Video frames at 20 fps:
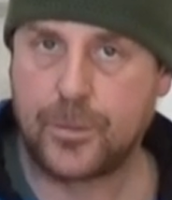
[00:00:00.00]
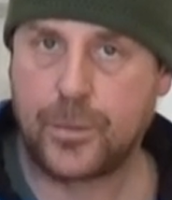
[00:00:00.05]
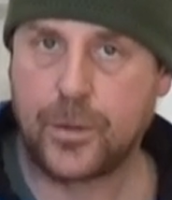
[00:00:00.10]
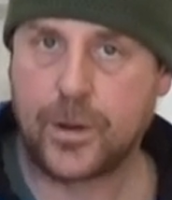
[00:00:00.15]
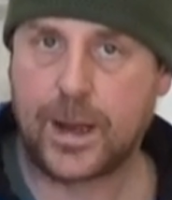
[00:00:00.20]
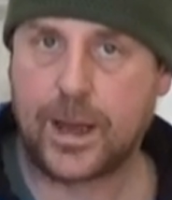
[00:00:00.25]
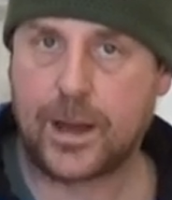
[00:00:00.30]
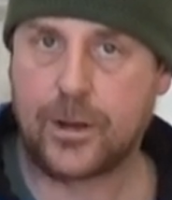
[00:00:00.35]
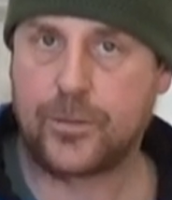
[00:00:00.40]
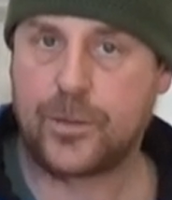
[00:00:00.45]

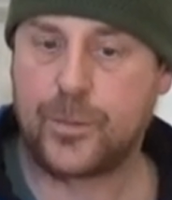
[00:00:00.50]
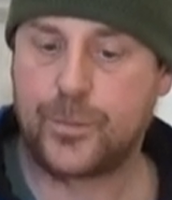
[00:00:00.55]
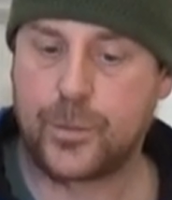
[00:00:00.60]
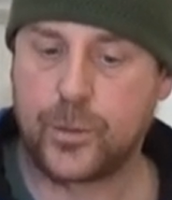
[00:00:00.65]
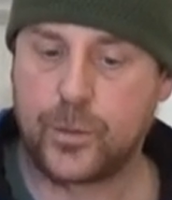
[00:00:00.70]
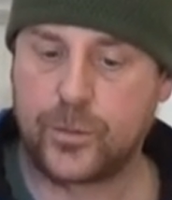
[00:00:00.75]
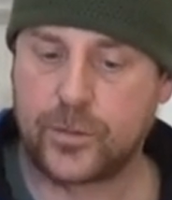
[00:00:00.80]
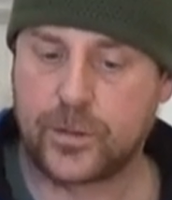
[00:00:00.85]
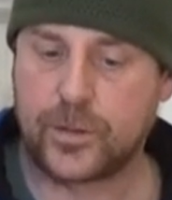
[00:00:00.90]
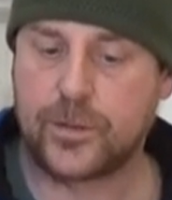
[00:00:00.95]
pull it out of the
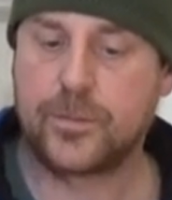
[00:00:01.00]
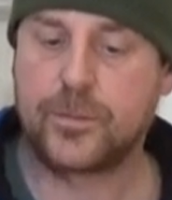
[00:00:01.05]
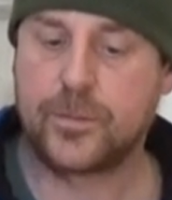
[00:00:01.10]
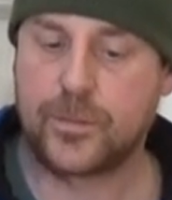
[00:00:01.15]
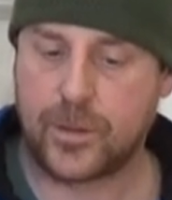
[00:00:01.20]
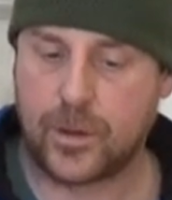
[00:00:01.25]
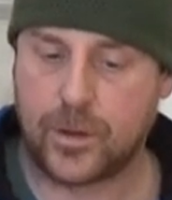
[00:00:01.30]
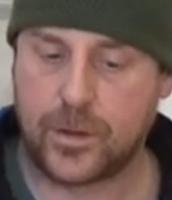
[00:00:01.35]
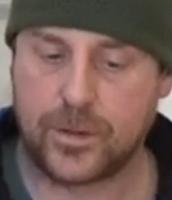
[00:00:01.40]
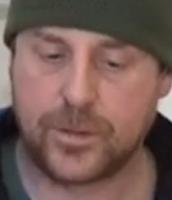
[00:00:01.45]
scooter
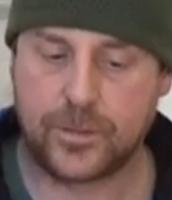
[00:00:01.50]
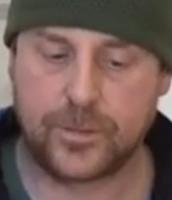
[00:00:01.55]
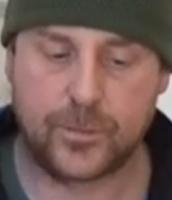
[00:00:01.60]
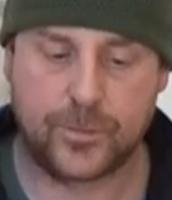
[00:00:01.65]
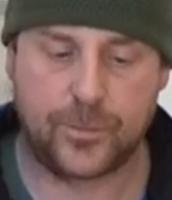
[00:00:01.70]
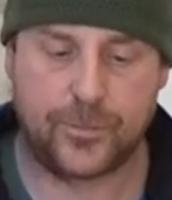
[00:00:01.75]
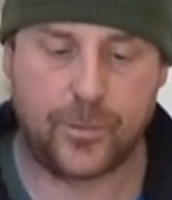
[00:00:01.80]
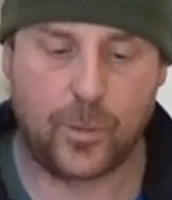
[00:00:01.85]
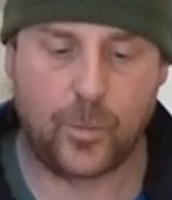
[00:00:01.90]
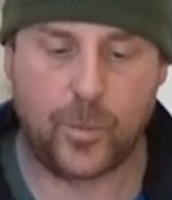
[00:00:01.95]
or
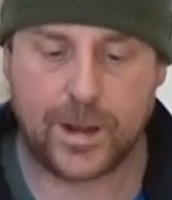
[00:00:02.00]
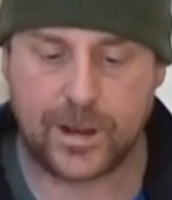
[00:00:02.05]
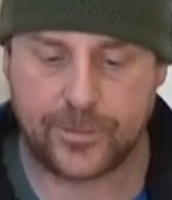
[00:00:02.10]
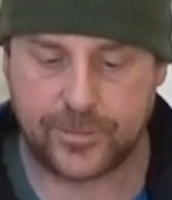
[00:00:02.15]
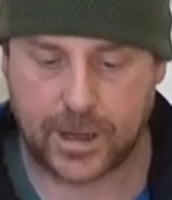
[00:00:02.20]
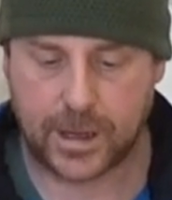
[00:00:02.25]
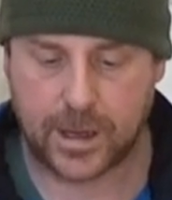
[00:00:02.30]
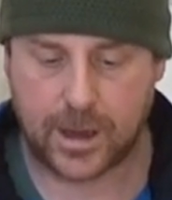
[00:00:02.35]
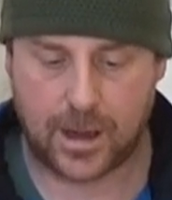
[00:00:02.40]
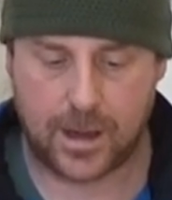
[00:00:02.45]
the footwell
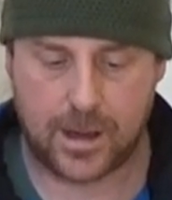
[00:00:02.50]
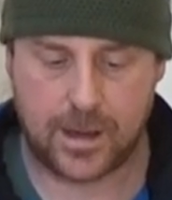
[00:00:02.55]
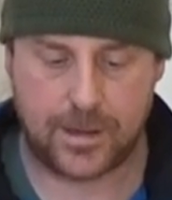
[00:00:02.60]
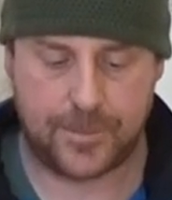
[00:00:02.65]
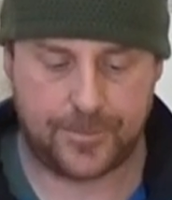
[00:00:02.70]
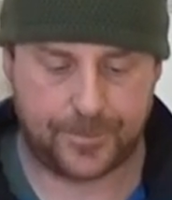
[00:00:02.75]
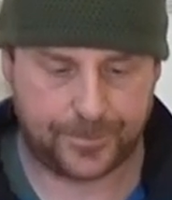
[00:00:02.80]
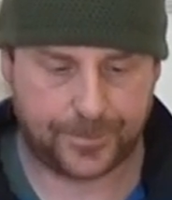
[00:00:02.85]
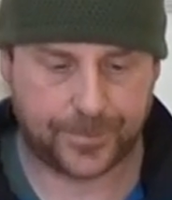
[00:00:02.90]
of your car.